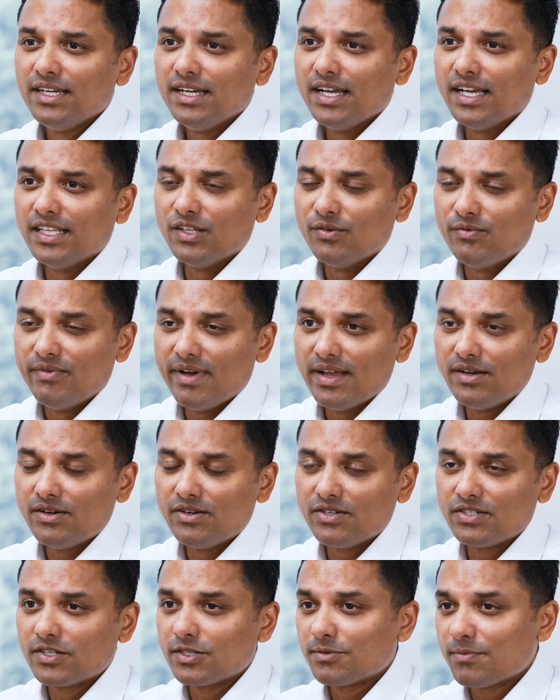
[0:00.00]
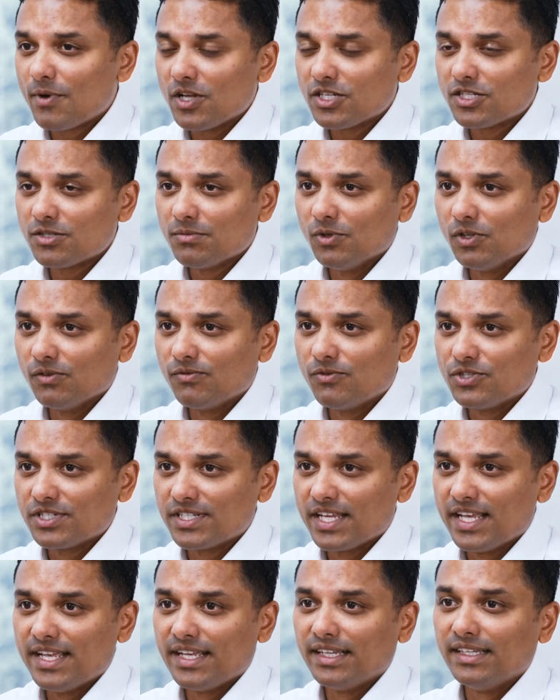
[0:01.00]
And the vendor is responsible for
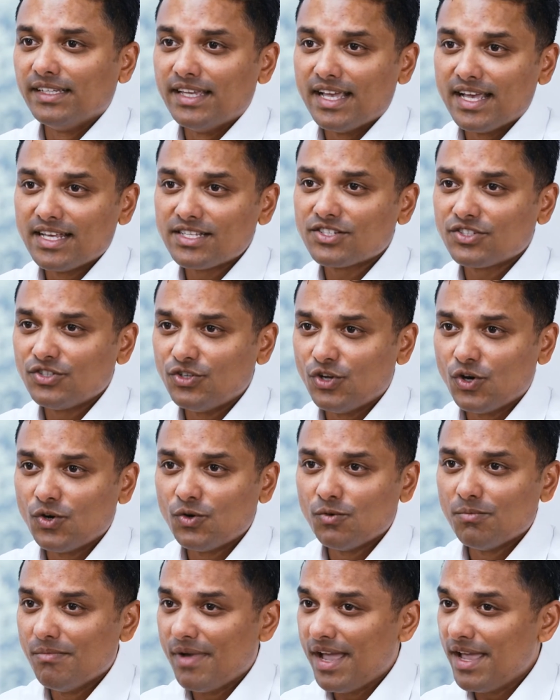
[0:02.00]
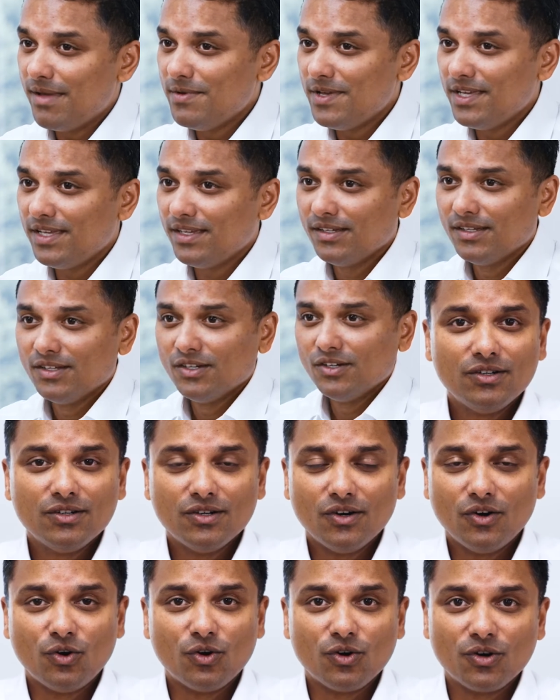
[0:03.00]
saying yes, no, maybe,
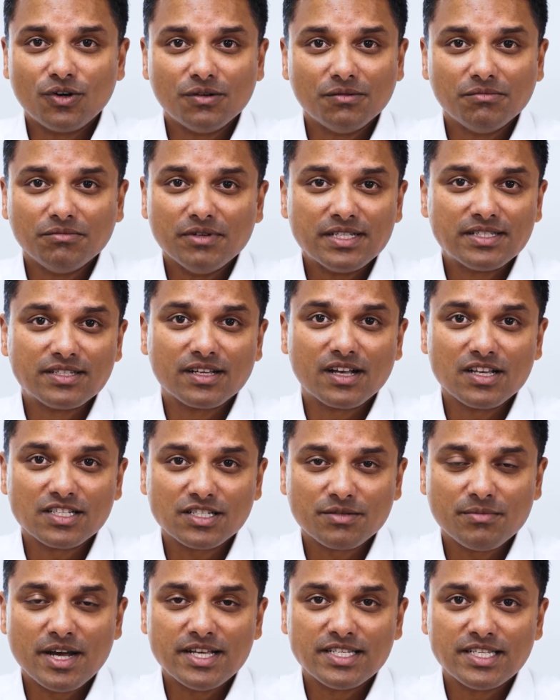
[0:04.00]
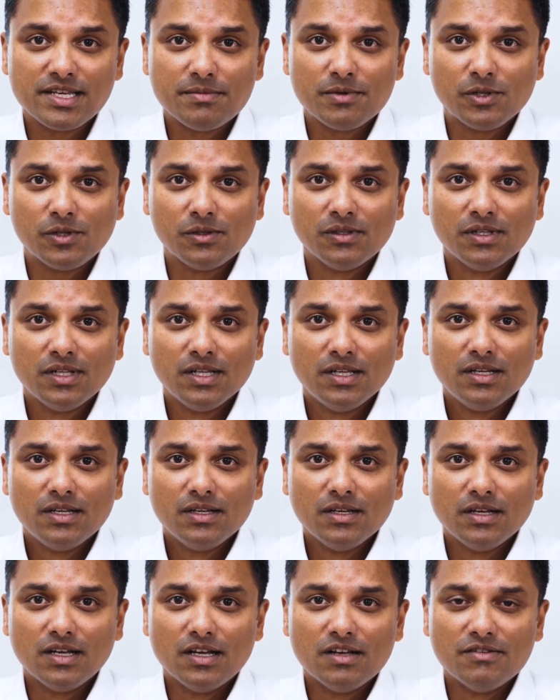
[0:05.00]
or it's a customizable
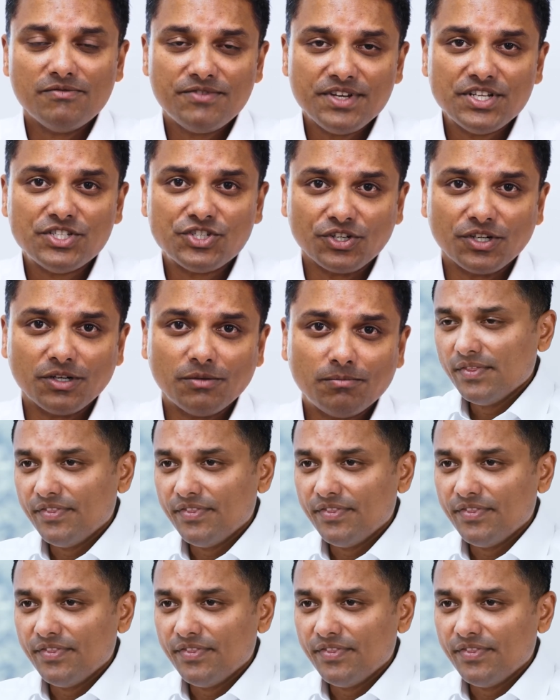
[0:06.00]
feature.